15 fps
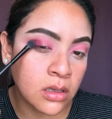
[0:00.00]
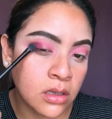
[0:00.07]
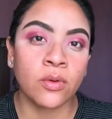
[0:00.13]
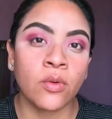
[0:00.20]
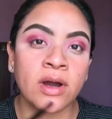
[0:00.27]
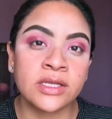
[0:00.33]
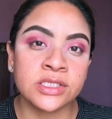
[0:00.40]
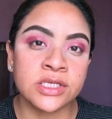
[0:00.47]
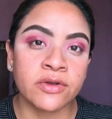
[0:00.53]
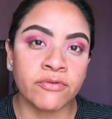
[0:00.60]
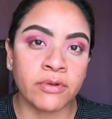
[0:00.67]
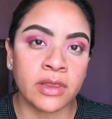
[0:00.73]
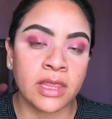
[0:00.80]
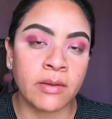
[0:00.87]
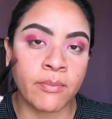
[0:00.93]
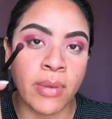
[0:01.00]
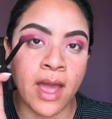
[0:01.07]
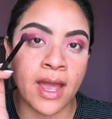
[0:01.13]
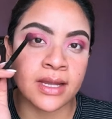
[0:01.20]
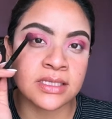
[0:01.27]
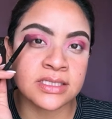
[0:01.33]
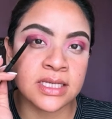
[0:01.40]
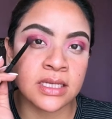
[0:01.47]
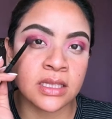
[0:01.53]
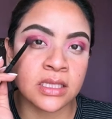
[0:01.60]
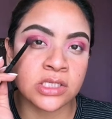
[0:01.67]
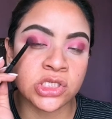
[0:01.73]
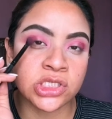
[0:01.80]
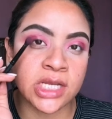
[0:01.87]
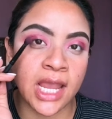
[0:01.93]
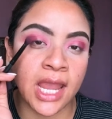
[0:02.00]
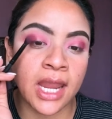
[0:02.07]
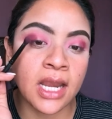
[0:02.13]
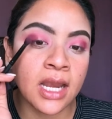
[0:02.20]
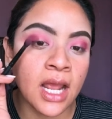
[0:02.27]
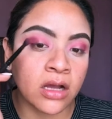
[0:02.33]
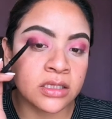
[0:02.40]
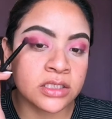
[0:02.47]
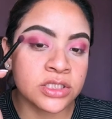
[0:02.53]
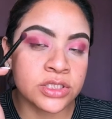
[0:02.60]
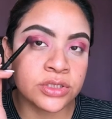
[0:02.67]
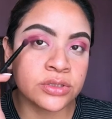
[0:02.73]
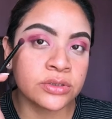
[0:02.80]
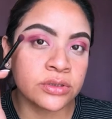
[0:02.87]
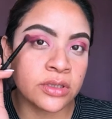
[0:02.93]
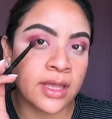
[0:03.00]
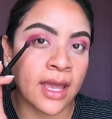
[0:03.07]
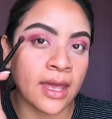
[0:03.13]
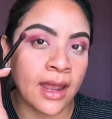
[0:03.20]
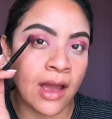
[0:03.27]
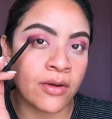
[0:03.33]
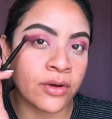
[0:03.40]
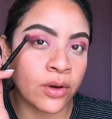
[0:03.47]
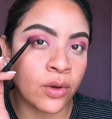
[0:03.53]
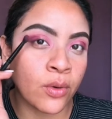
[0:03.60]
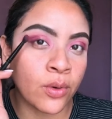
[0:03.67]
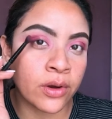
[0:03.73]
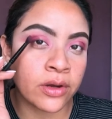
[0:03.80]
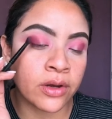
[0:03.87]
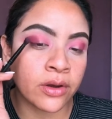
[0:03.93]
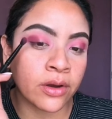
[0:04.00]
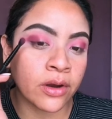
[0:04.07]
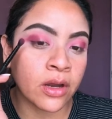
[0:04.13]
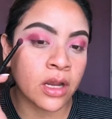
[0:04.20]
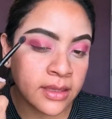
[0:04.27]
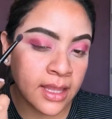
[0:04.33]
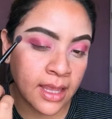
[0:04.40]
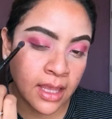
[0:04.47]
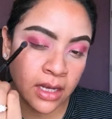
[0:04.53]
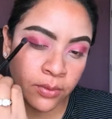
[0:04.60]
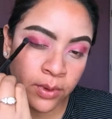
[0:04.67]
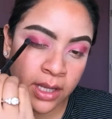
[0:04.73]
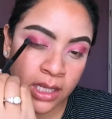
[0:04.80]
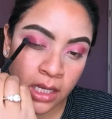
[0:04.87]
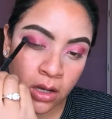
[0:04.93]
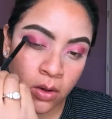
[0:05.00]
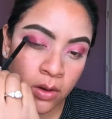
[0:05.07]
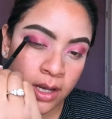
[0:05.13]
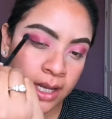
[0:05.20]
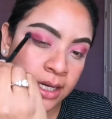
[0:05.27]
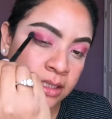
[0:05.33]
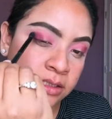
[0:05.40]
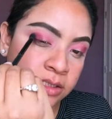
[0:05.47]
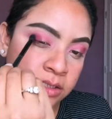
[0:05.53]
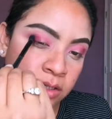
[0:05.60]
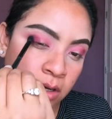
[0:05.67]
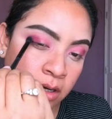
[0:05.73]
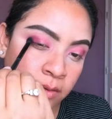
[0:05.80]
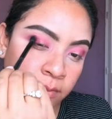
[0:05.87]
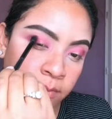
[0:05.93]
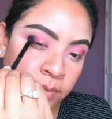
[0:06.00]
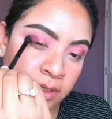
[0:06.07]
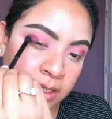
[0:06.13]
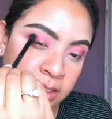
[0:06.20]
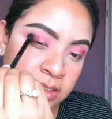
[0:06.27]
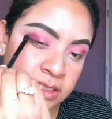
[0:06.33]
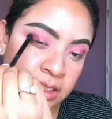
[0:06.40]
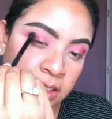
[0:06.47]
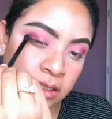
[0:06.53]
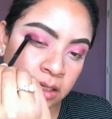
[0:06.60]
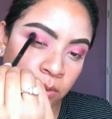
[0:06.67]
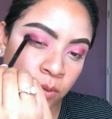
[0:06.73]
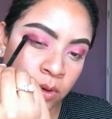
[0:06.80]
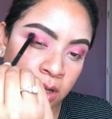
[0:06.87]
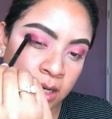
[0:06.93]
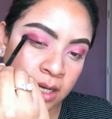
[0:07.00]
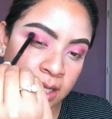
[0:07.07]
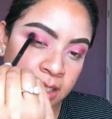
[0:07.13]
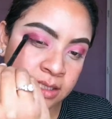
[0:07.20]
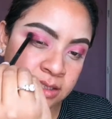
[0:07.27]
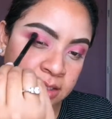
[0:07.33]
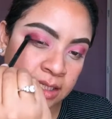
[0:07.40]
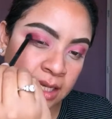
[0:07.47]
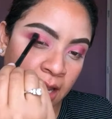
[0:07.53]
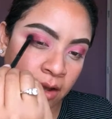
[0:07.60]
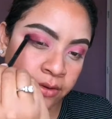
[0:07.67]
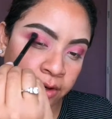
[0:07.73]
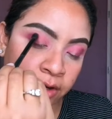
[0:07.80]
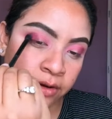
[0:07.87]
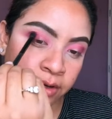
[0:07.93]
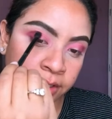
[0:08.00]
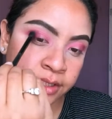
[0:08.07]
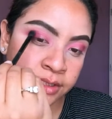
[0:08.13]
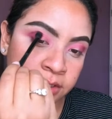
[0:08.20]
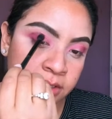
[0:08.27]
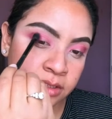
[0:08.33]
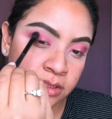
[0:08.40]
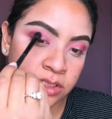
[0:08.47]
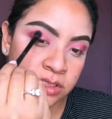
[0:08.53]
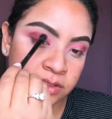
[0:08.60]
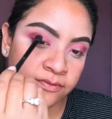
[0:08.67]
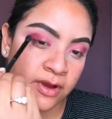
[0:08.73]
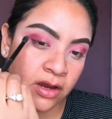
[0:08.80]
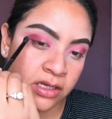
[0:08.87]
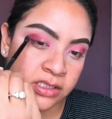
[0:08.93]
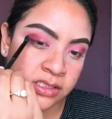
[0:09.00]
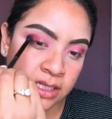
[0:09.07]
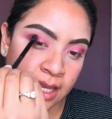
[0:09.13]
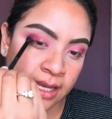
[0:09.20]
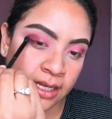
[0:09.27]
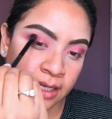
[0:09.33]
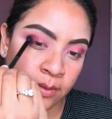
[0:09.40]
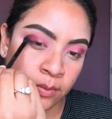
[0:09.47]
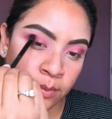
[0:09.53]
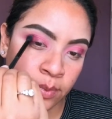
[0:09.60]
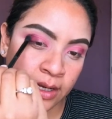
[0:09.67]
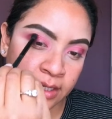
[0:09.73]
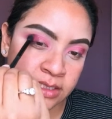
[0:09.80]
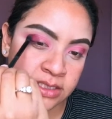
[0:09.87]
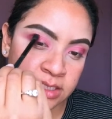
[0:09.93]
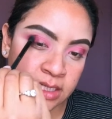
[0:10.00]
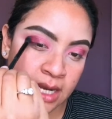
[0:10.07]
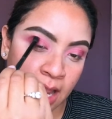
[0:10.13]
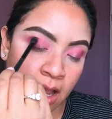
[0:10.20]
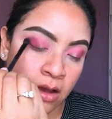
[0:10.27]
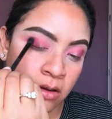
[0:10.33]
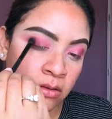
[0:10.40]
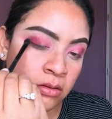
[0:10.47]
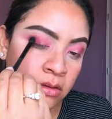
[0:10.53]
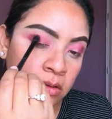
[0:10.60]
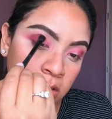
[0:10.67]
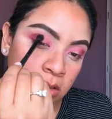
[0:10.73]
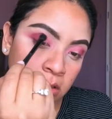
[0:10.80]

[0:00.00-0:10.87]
Once you're really packed in the shade onto that outer corner, then we can go ahead and start blending what is the outer crease. Just very slightly blend it out.